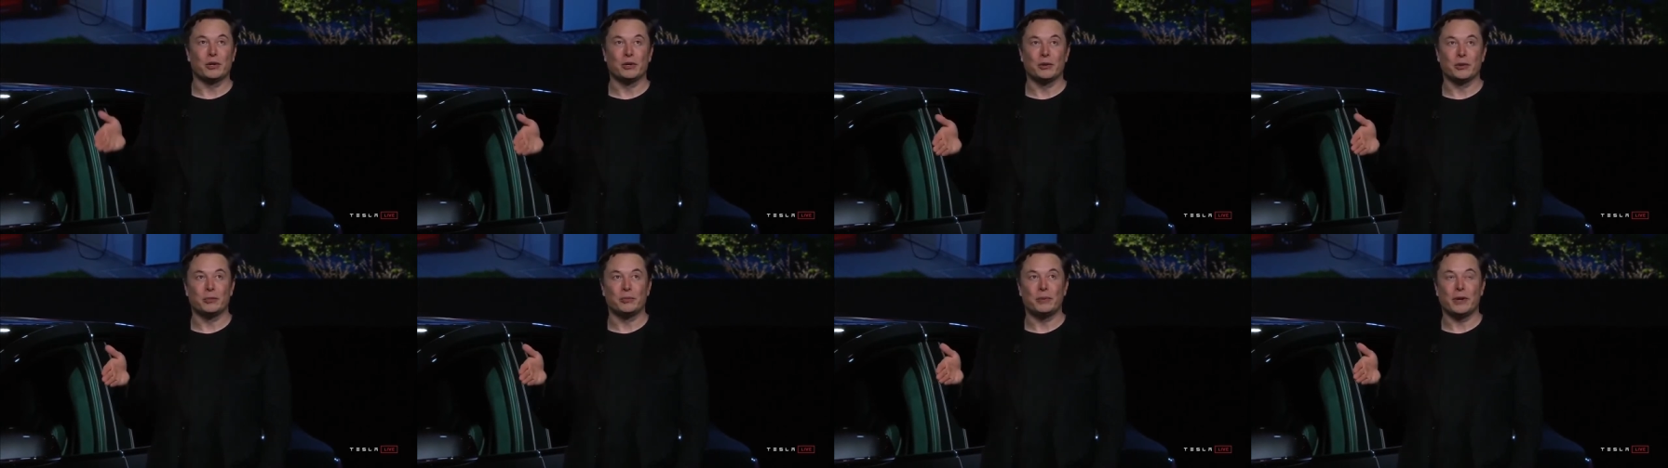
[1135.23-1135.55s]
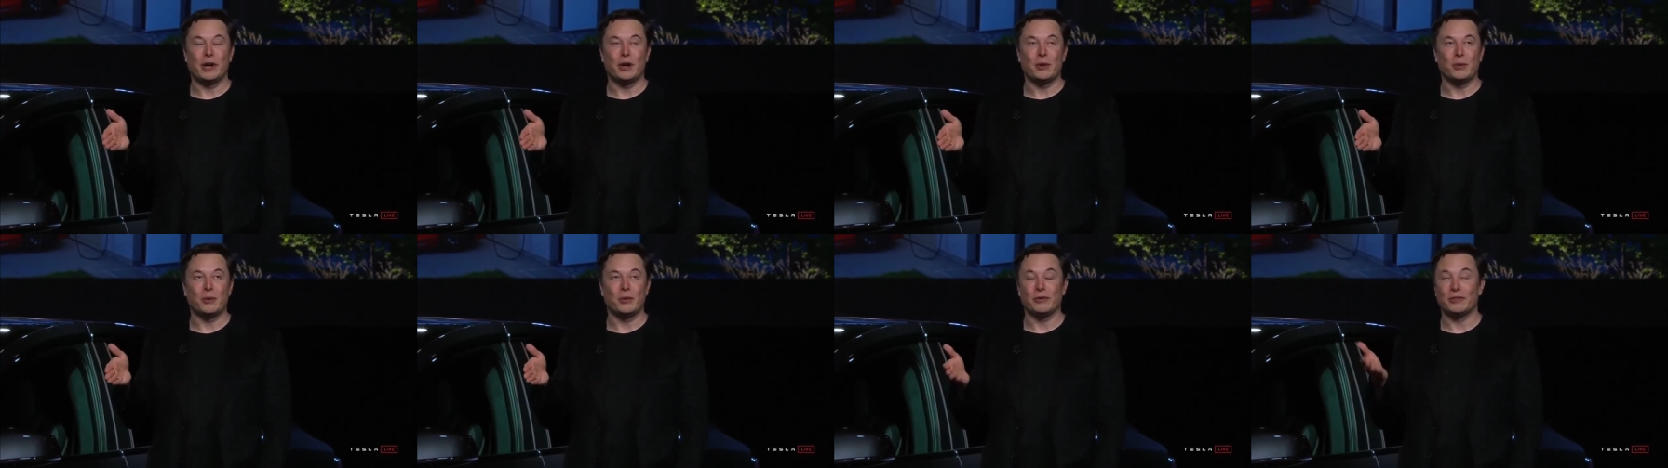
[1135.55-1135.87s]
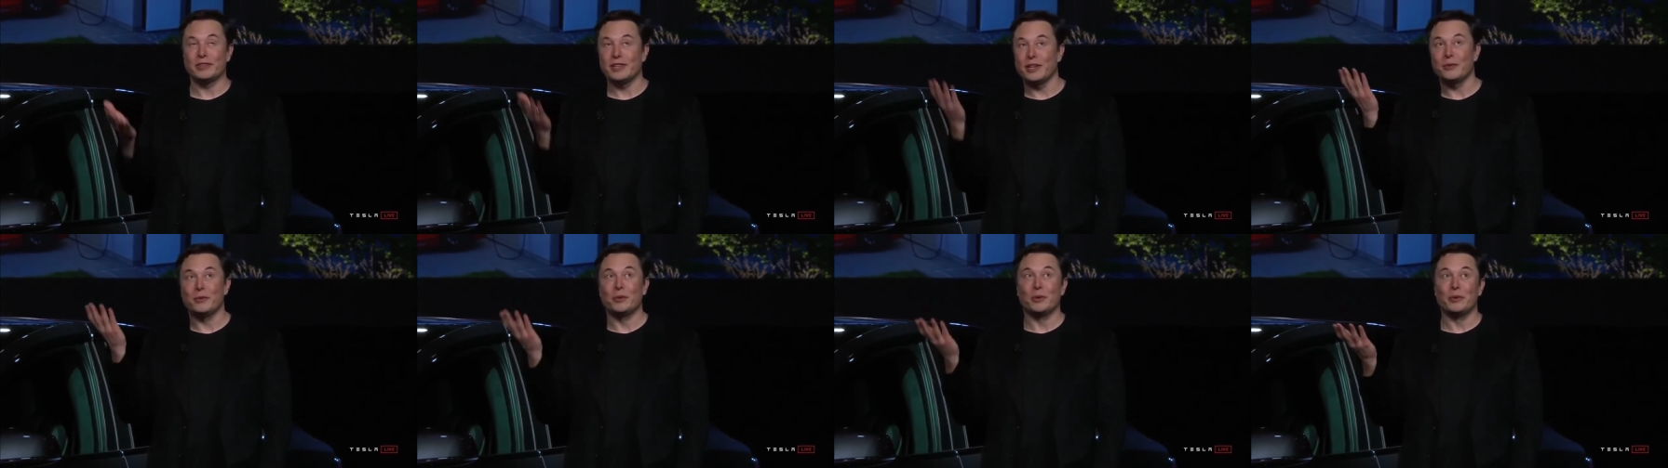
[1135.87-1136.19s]
to the Powerwall. And
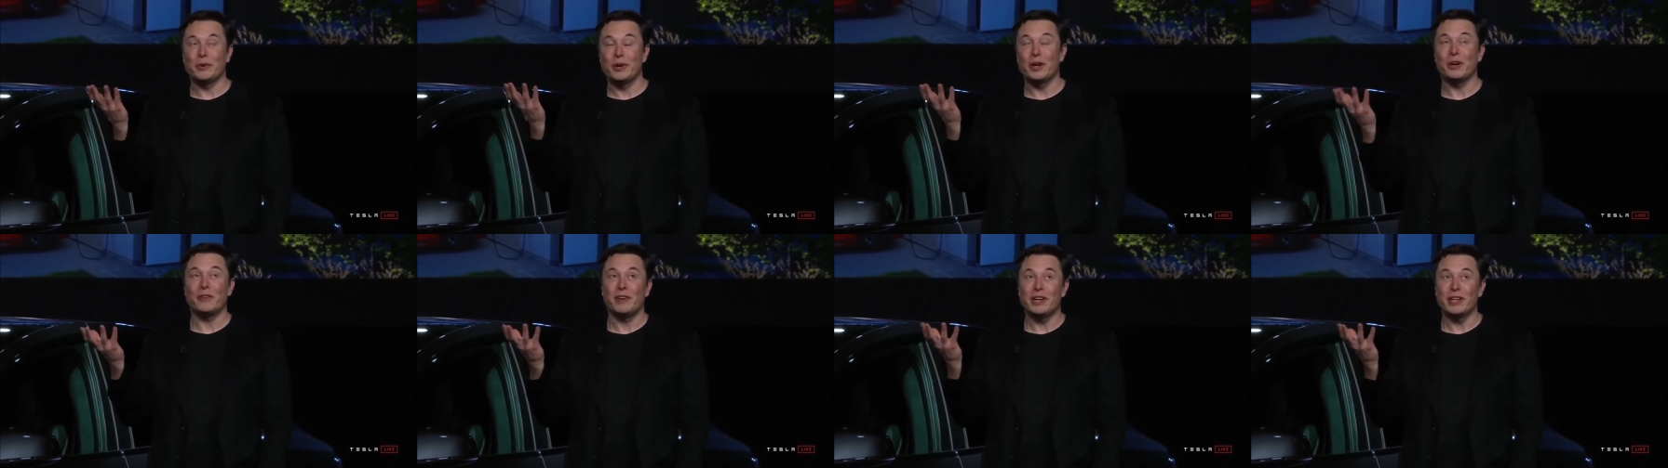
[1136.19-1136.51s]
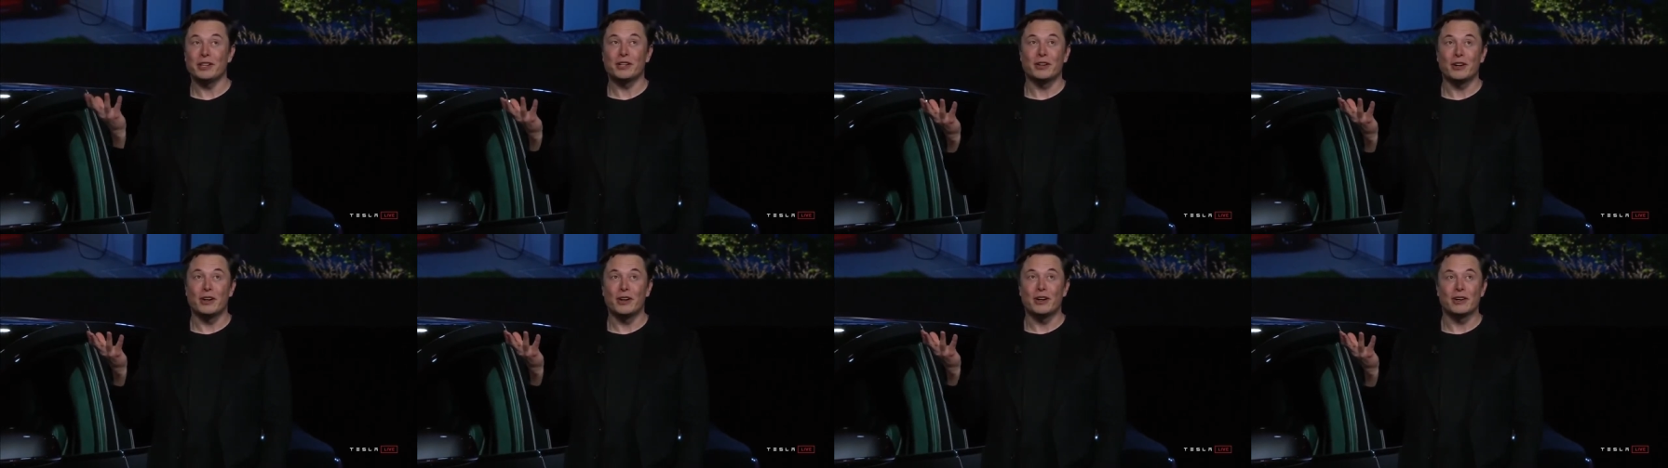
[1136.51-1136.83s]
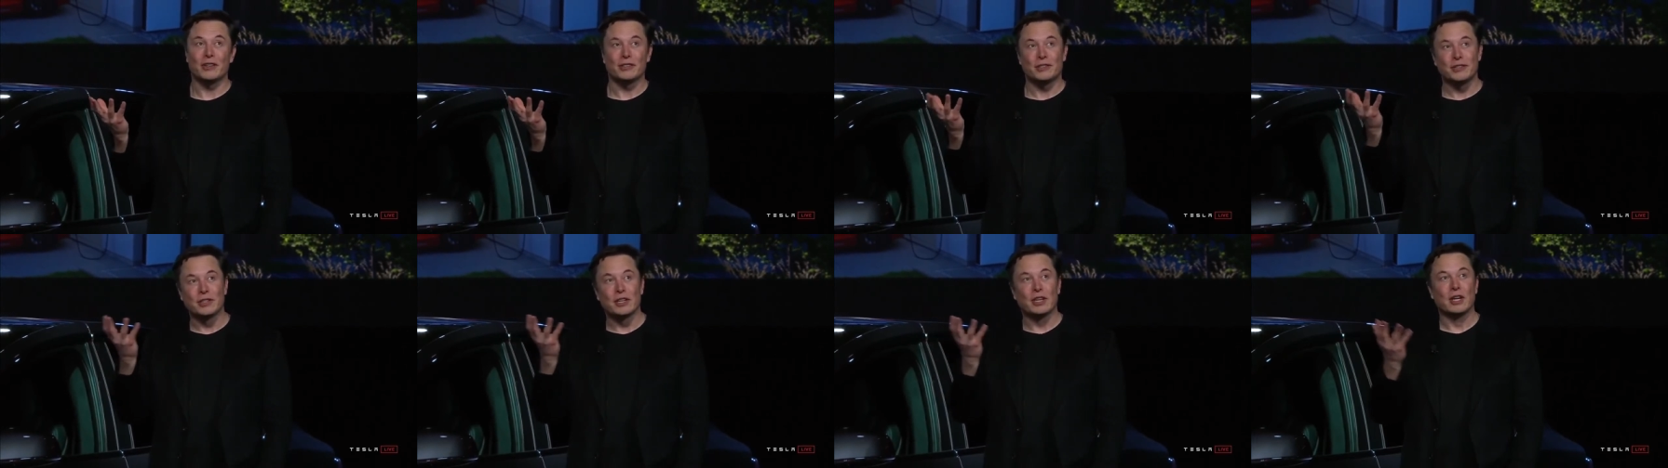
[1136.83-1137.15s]
I was like, well, we've got to make the
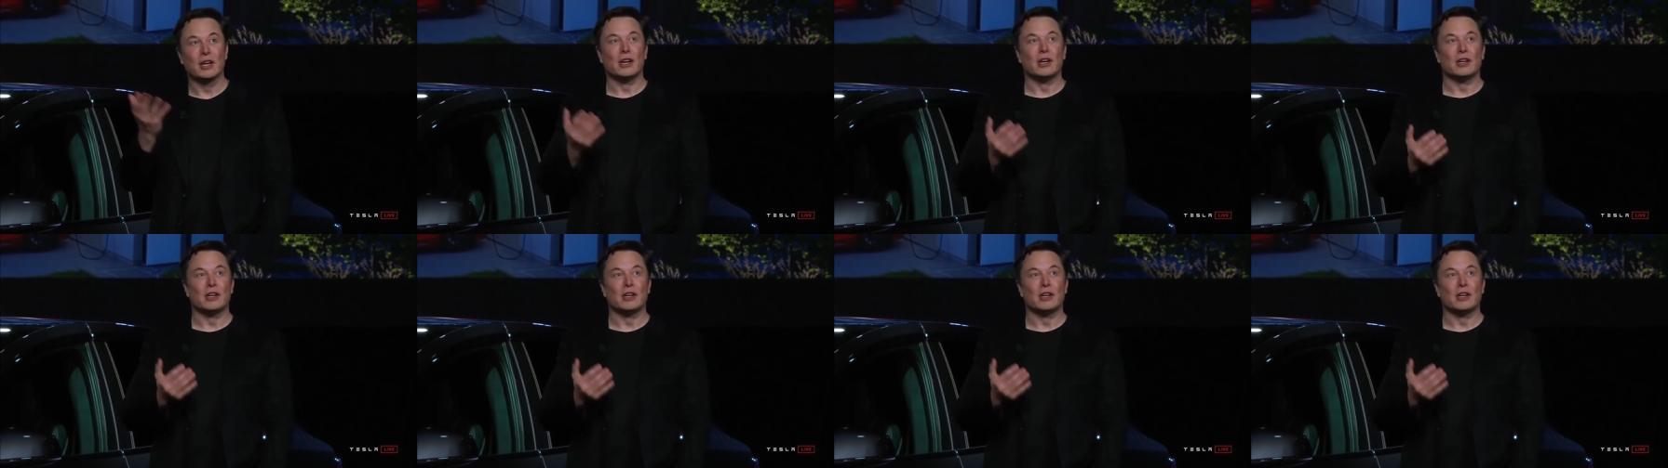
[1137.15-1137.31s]
cars.